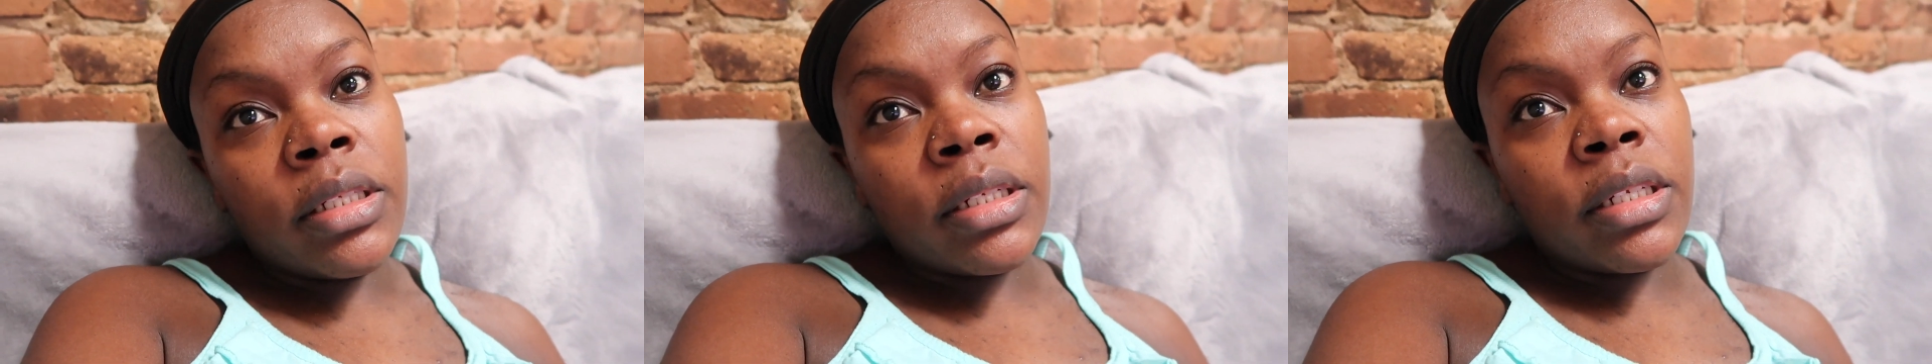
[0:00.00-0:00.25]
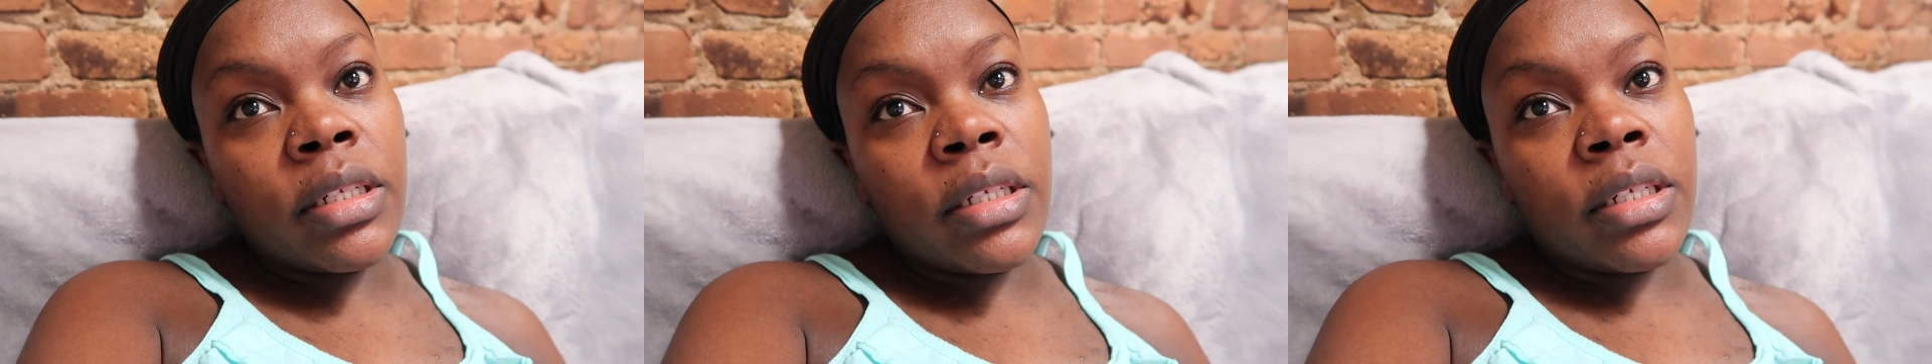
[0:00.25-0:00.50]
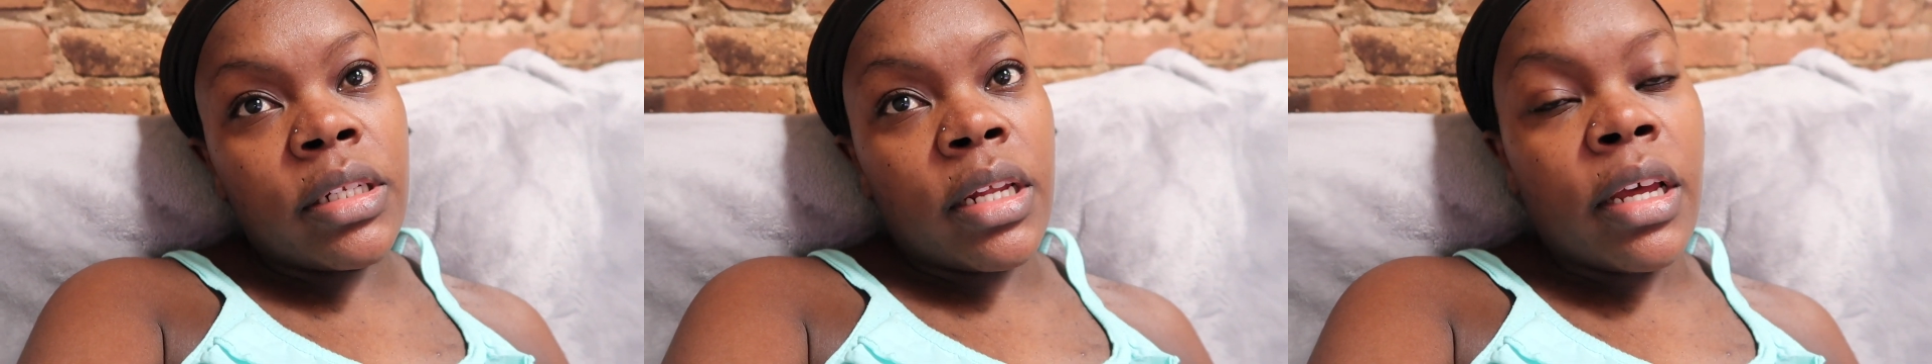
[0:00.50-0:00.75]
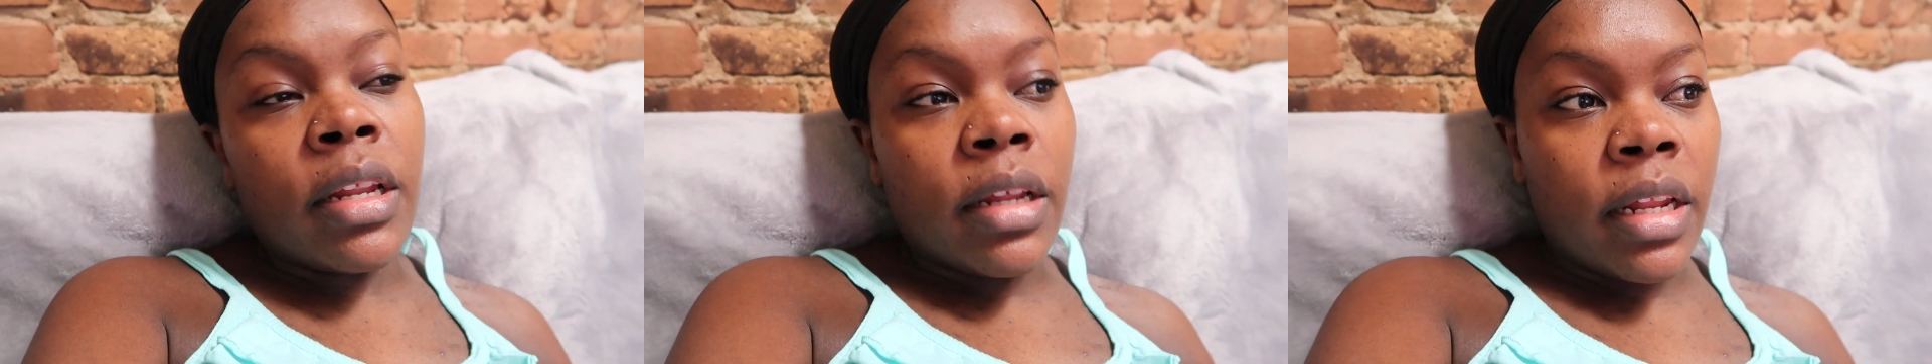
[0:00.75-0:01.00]

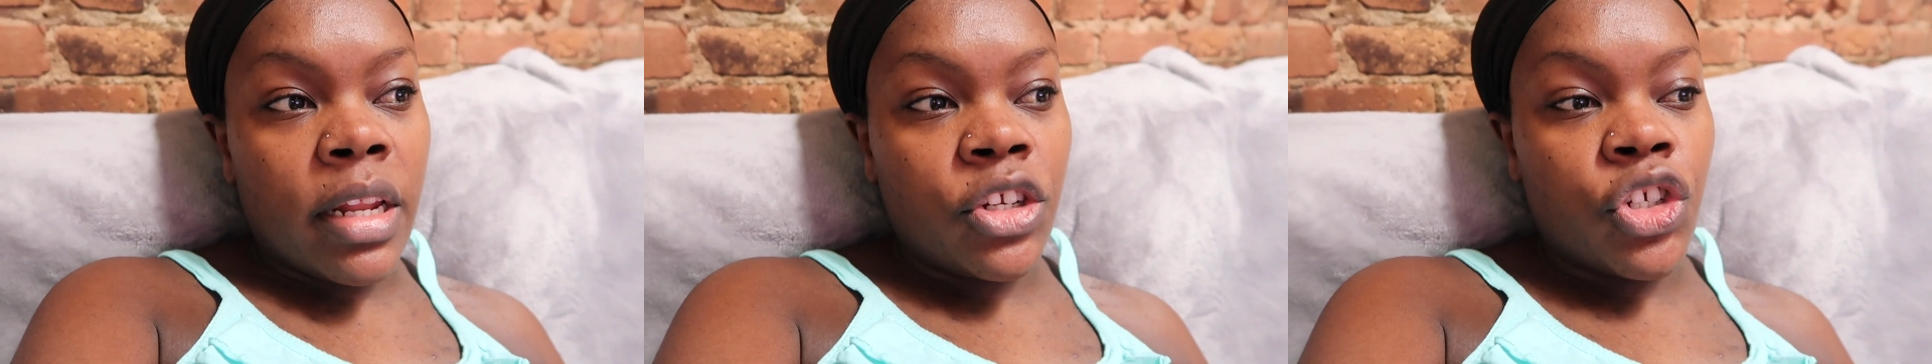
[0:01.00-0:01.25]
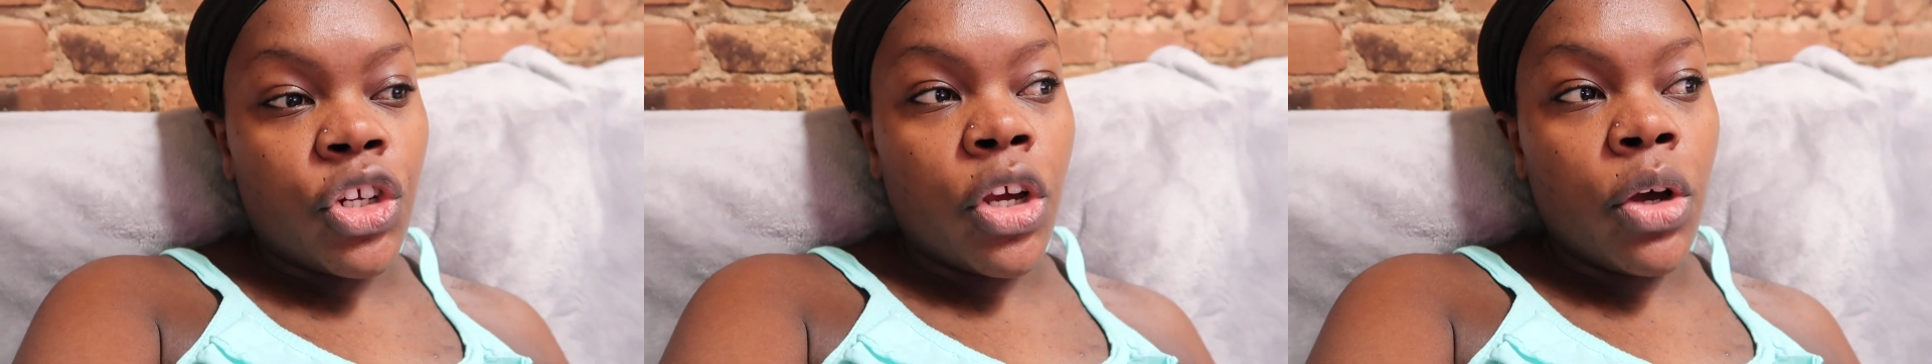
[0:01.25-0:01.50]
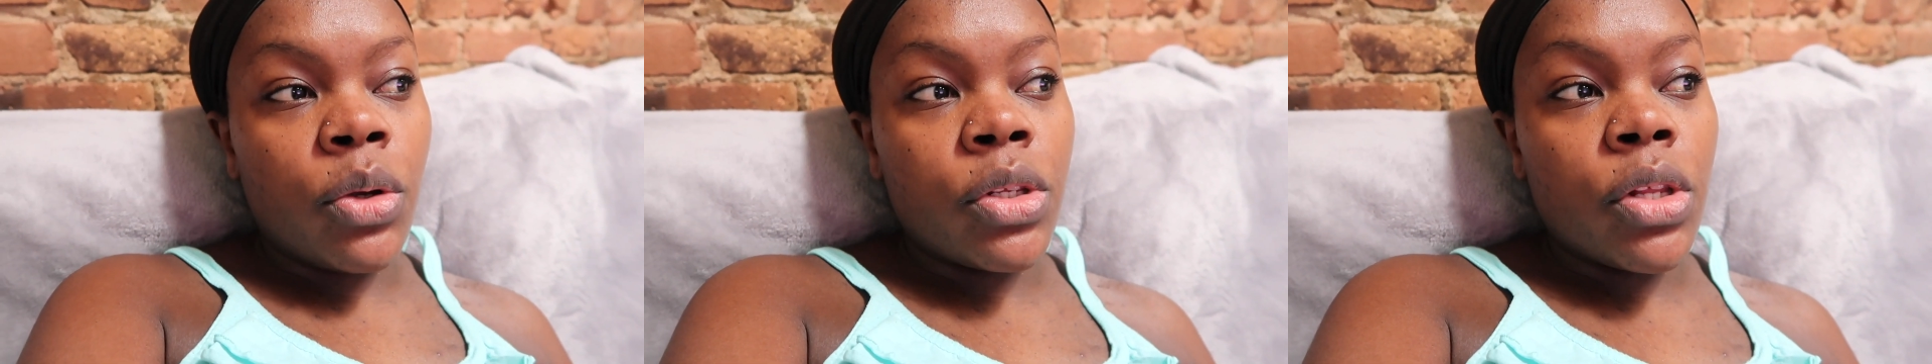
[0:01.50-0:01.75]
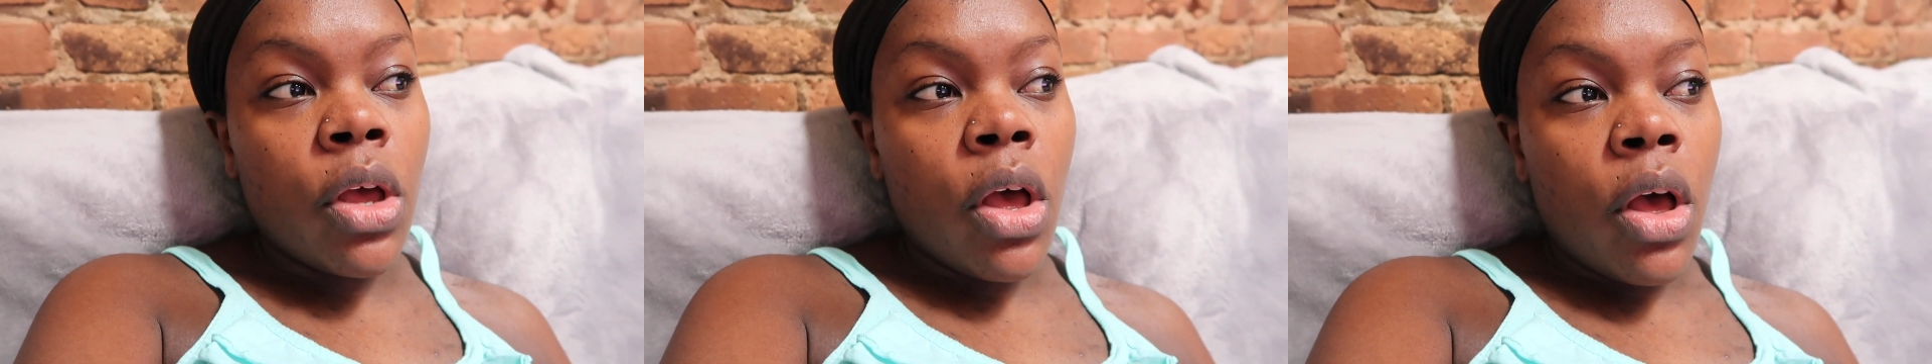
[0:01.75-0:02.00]
Da-da-da-da-da-da. And then she
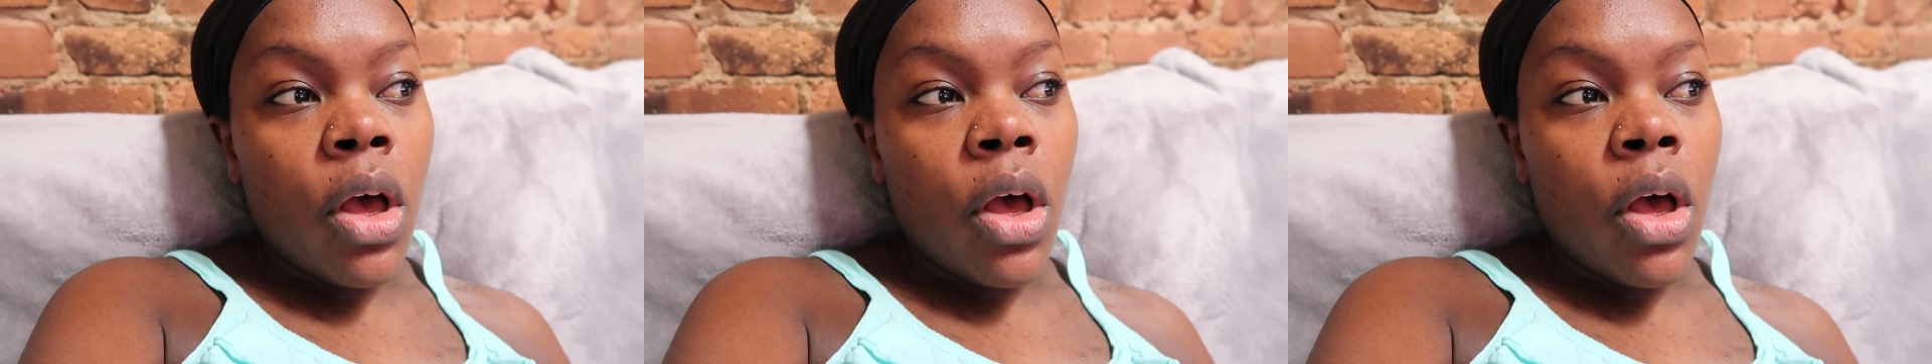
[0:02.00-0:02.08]
goes,